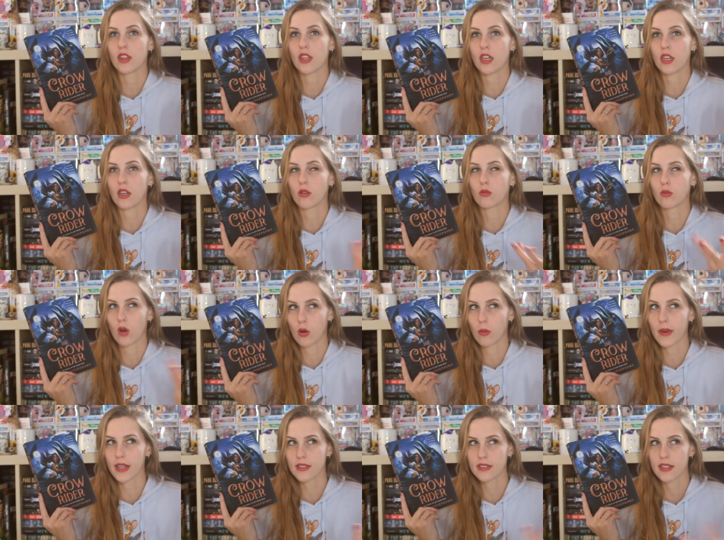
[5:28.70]
the
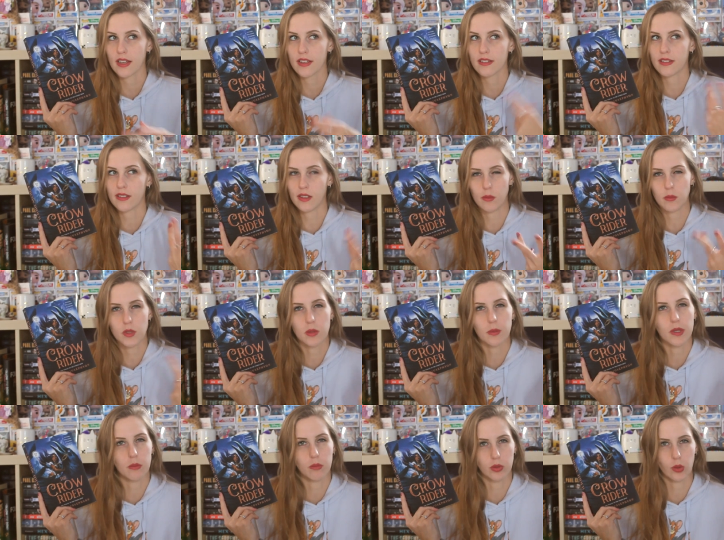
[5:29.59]
romance that seemed to
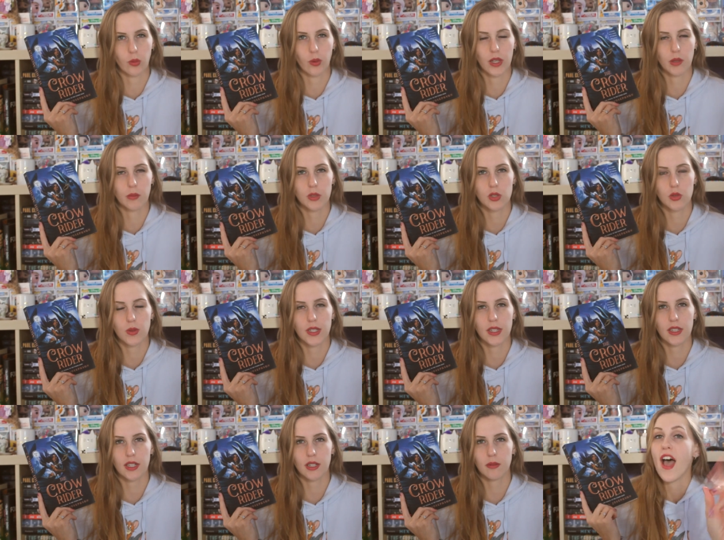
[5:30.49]
be brewing
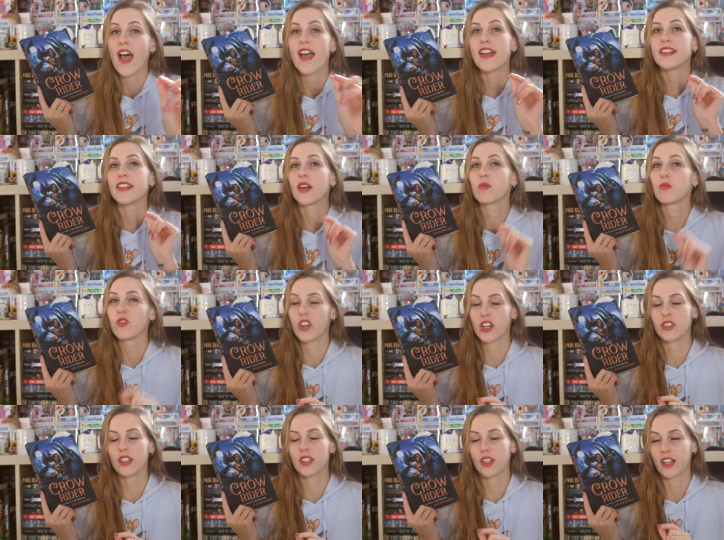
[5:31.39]
between them, and I'm
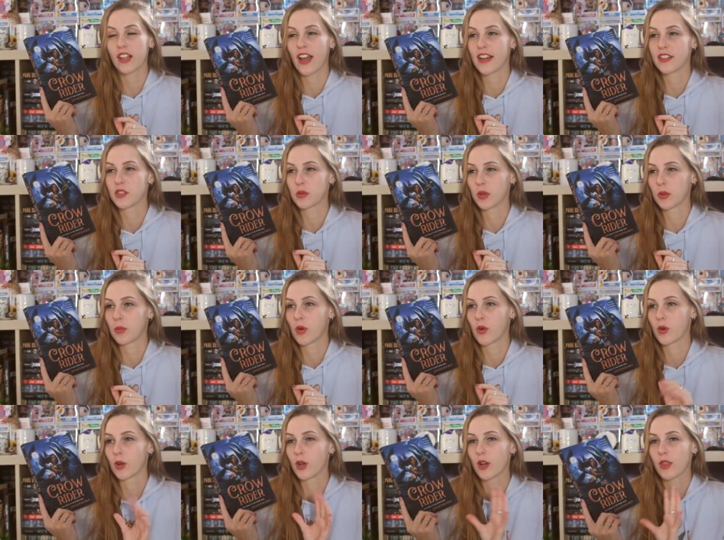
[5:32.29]
very glad to
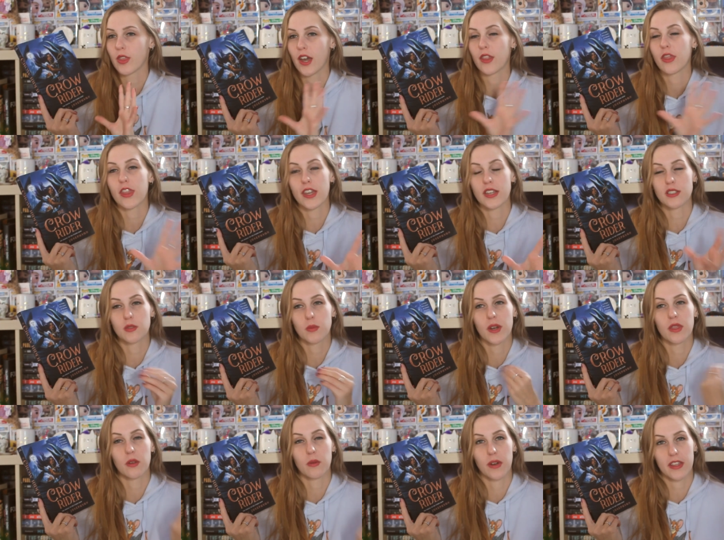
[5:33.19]
report that things
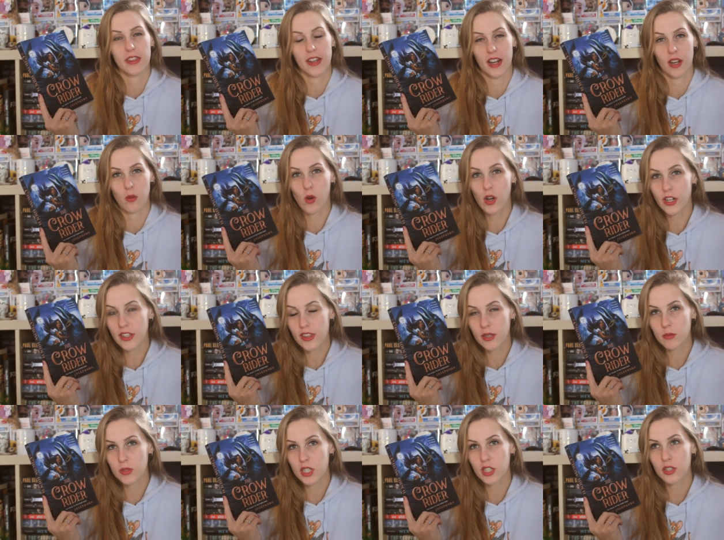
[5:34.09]
went the way that I wanted
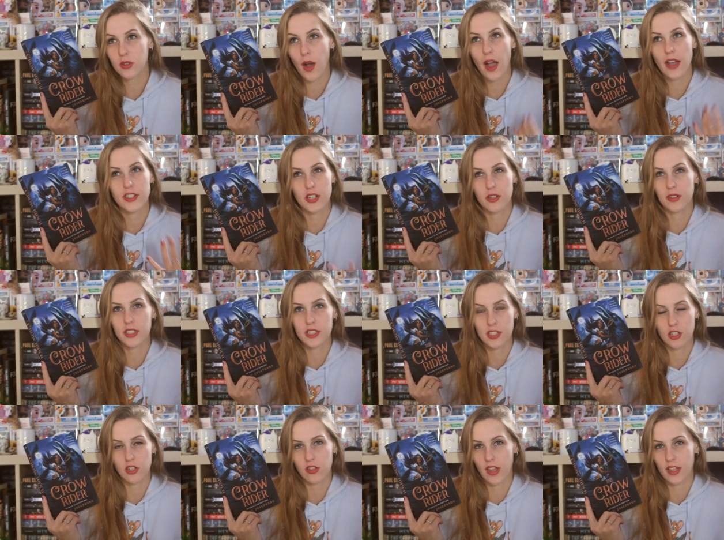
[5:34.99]
them to. I don't
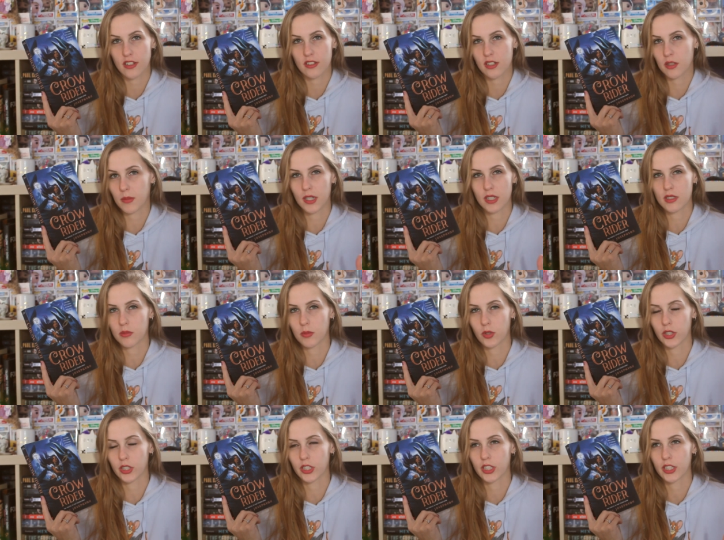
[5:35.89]
consider that to be a
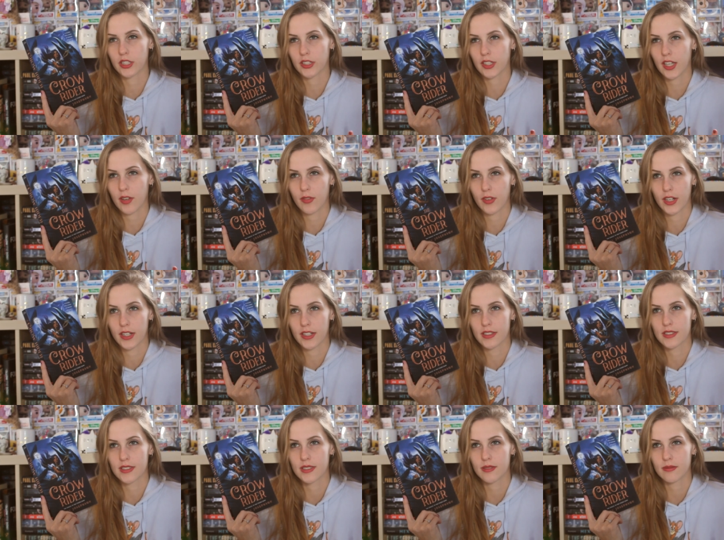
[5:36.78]
spoiler. If it
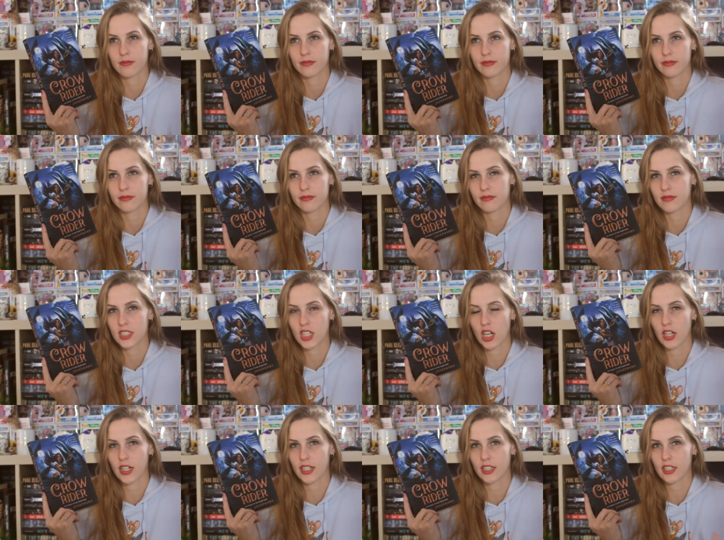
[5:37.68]
is,
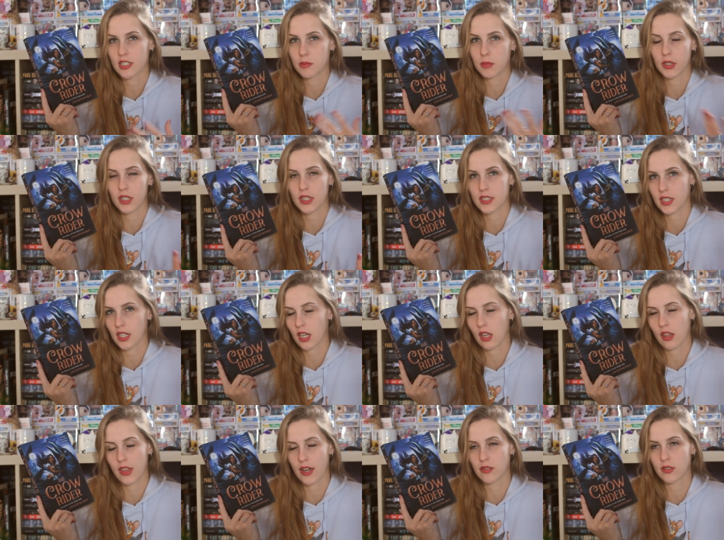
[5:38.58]
sorry, this book is like
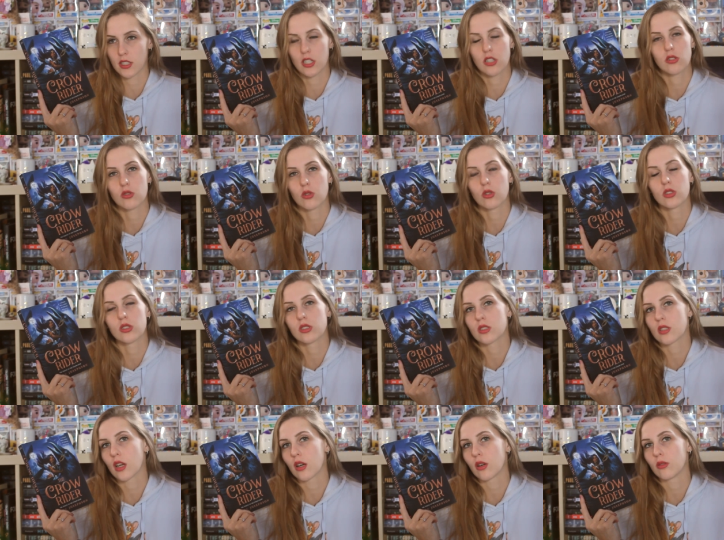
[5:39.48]
1,000 years old,
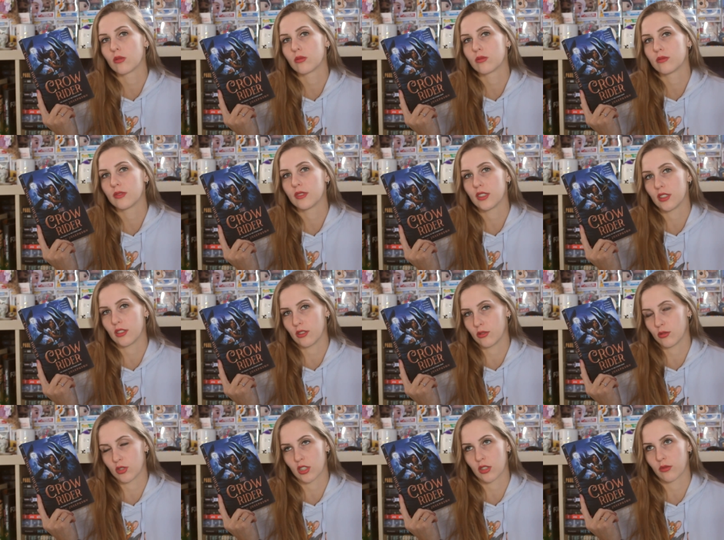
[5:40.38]
so
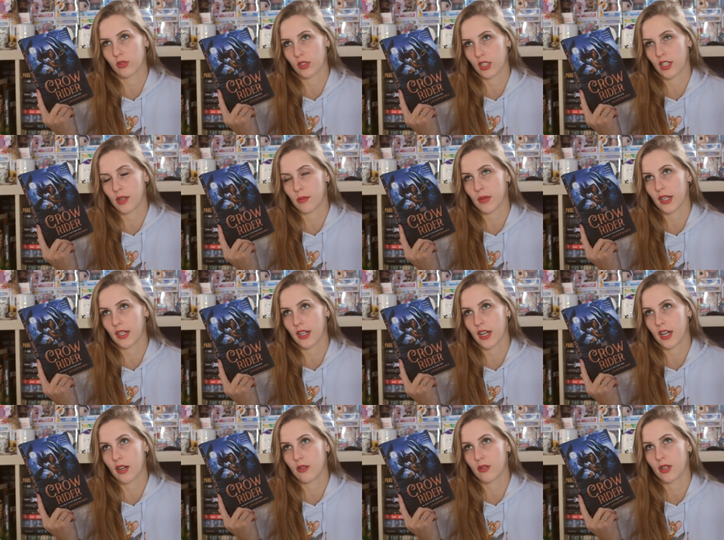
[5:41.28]
you should have read it by
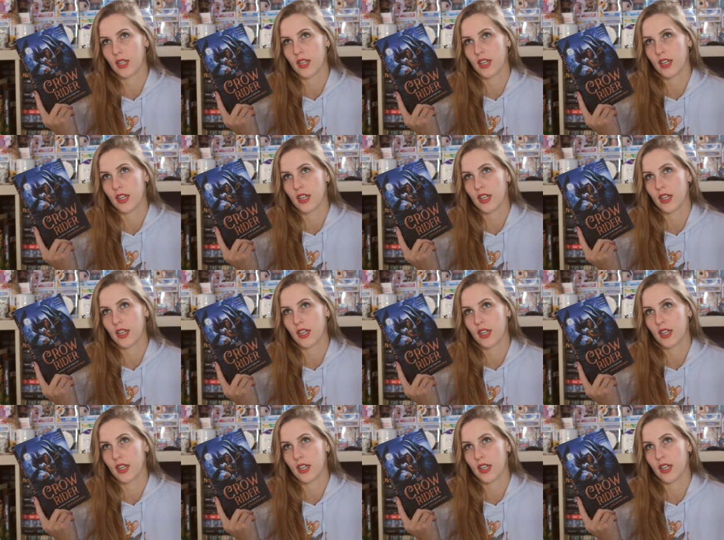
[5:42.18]
now.